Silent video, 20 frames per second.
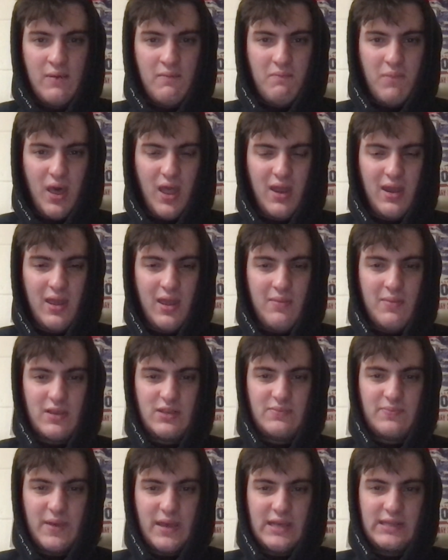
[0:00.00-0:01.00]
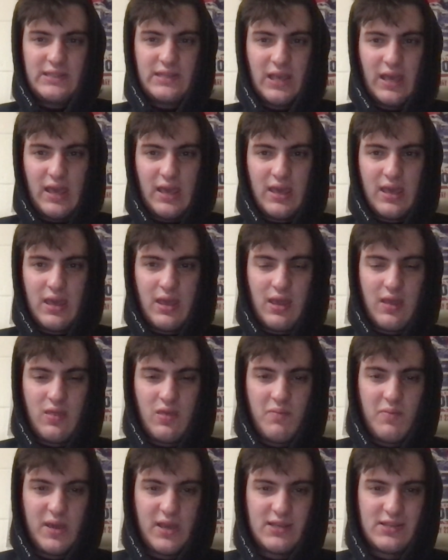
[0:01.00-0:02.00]
My name is Biz, aka
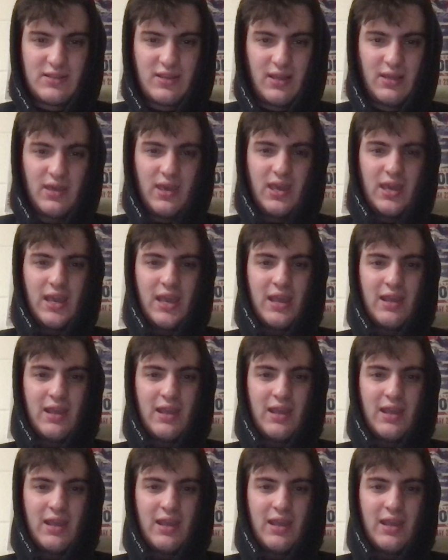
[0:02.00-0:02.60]
The Big Stinky,